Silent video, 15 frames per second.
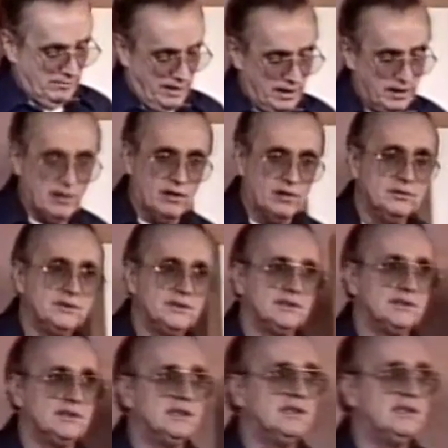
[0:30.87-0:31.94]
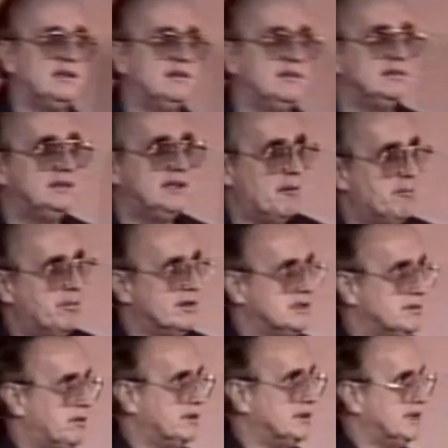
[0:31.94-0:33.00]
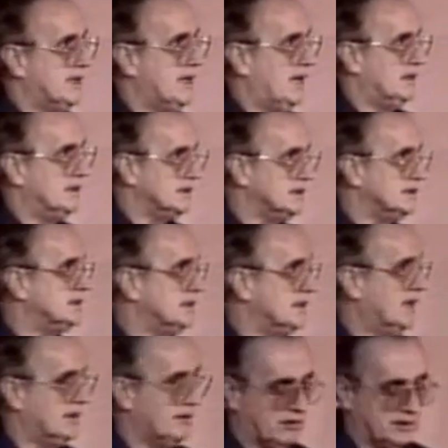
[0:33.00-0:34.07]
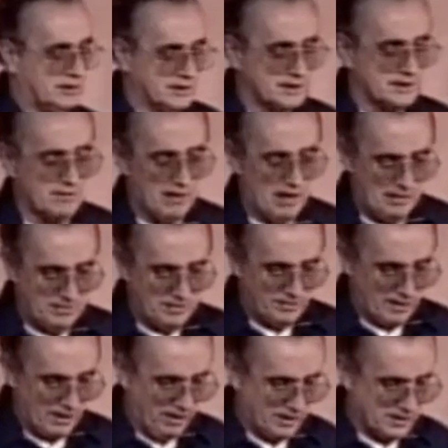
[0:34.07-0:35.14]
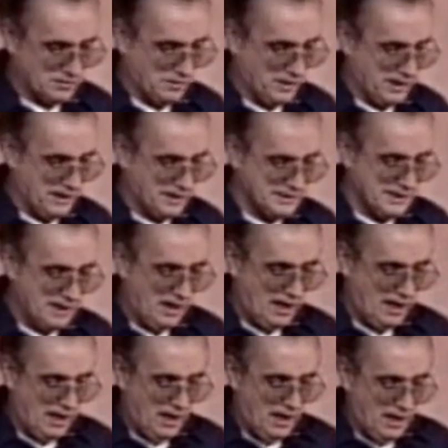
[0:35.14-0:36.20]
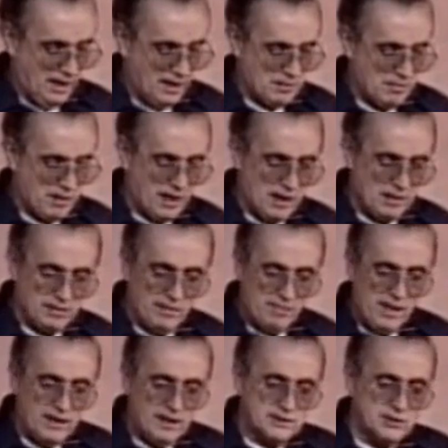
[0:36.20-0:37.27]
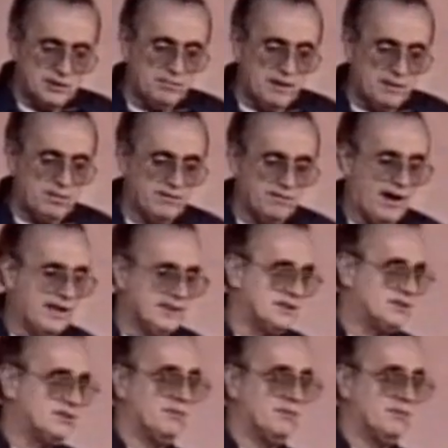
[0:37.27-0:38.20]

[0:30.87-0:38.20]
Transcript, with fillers: egos, tempers, personalities, and they're all described in various ways in the Bible. So it provides a